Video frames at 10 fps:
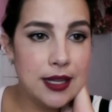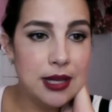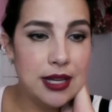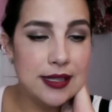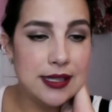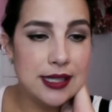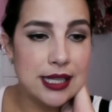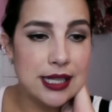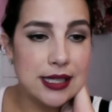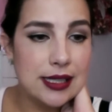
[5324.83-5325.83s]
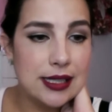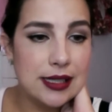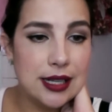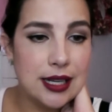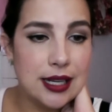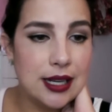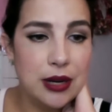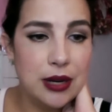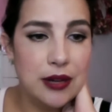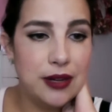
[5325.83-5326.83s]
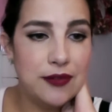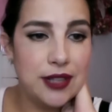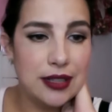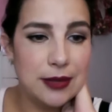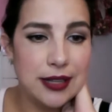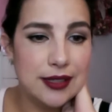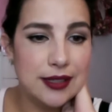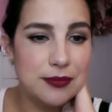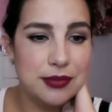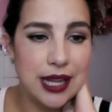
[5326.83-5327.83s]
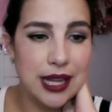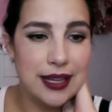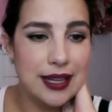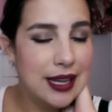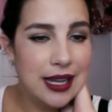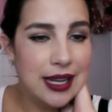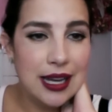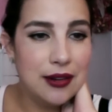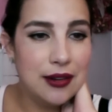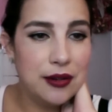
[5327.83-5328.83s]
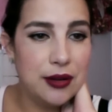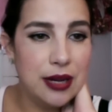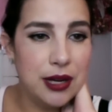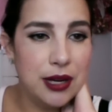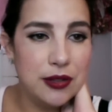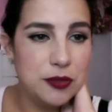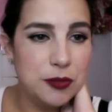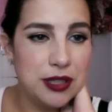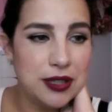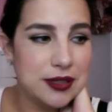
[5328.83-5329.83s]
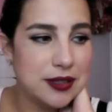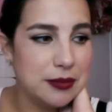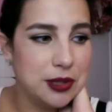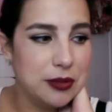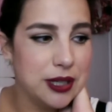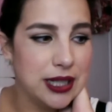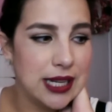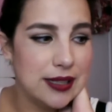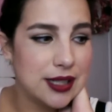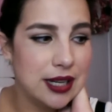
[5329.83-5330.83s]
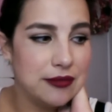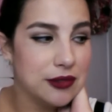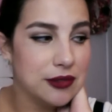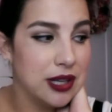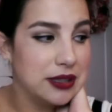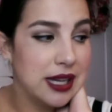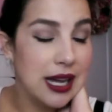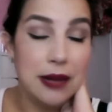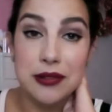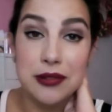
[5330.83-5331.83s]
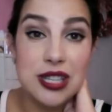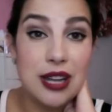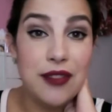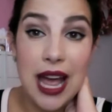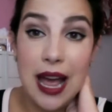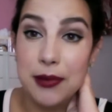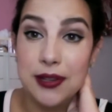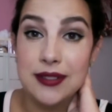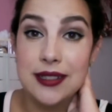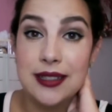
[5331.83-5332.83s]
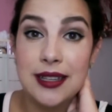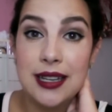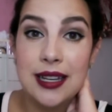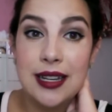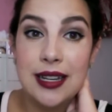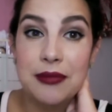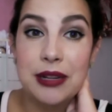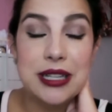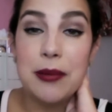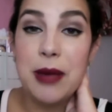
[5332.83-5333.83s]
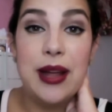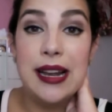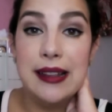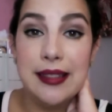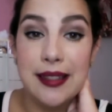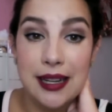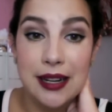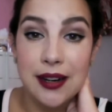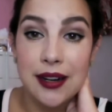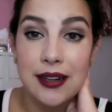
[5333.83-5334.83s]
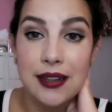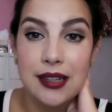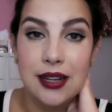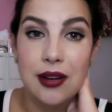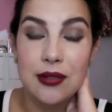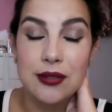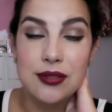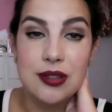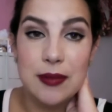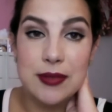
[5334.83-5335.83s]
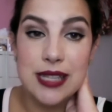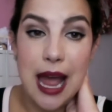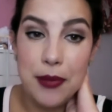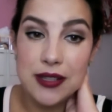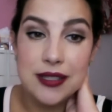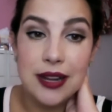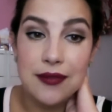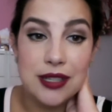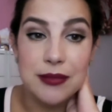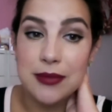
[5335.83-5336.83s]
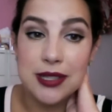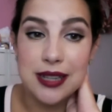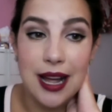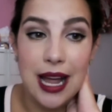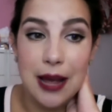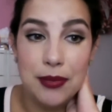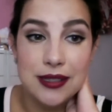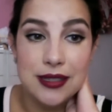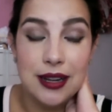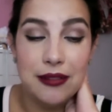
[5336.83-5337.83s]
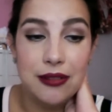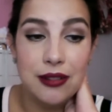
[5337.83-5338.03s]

Because this is, we've talked about this, like, I don't know, anybody who's been with us on Beauty Broadcast Live for a long time, you know, stuff happens. We talk about anything here, you know. Sometimes it's happy stuff, sometimes it's not happy stuff.